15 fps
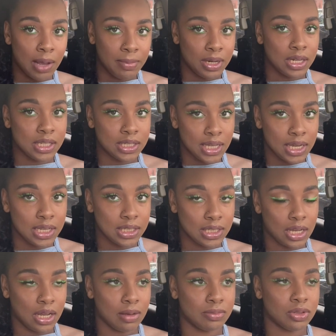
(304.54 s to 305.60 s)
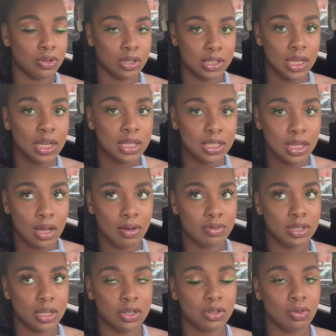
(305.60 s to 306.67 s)
time and the second time. So the second time, I
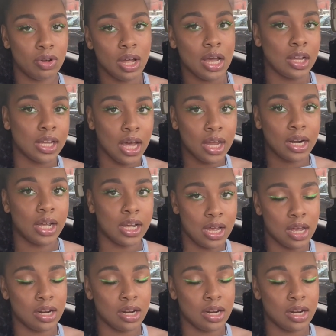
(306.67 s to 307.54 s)
was like, you know what? I got it.